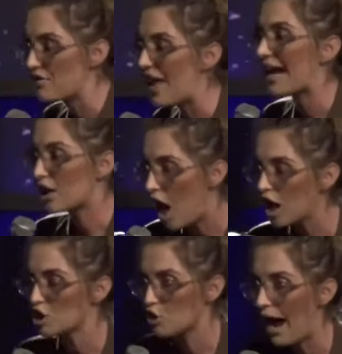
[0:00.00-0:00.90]
that
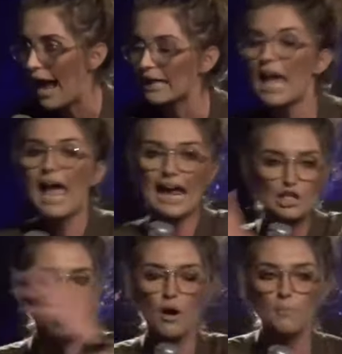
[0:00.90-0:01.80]
contract and
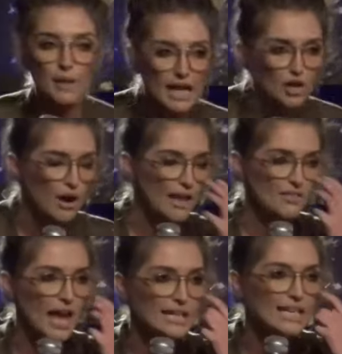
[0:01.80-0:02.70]
to obliterate
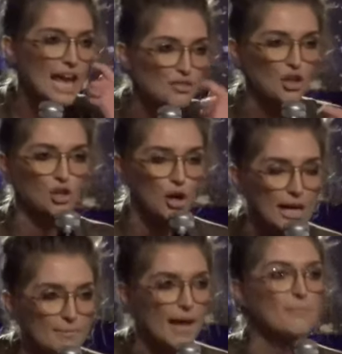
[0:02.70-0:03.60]
that death
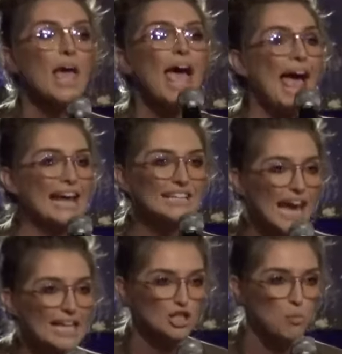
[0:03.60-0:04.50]
agreement. And
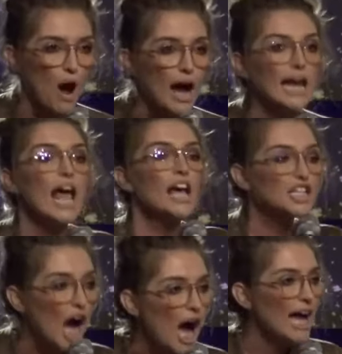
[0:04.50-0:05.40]
guess what?
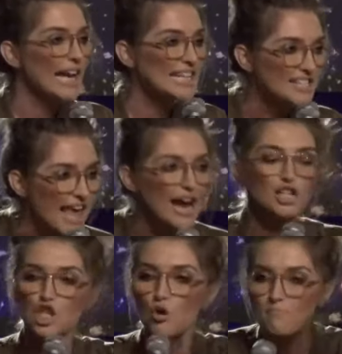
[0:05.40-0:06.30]
God is there
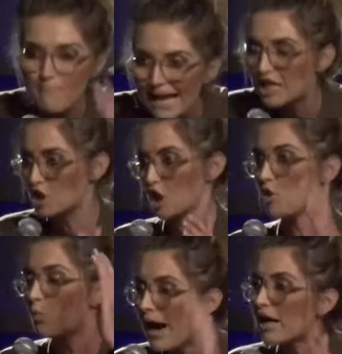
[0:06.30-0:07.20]
to meet
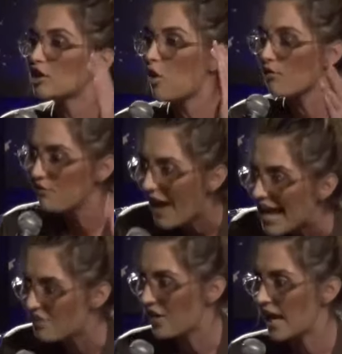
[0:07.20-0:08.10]
you where your
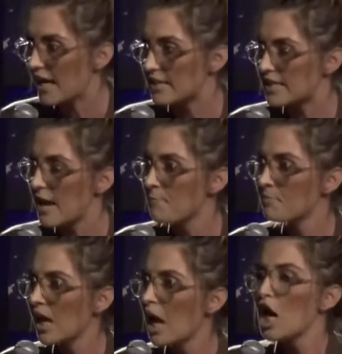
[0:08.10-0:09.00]
faith is.
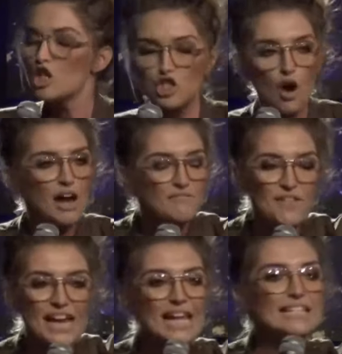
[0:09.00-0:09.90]
So if
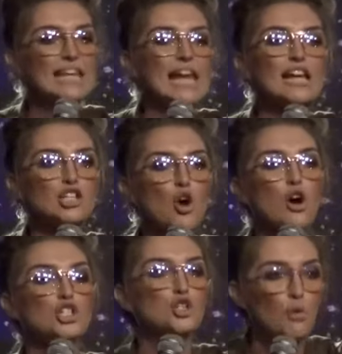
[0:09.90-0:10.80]
it is in
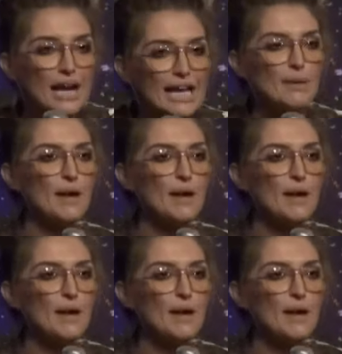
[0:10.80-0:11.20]
your dream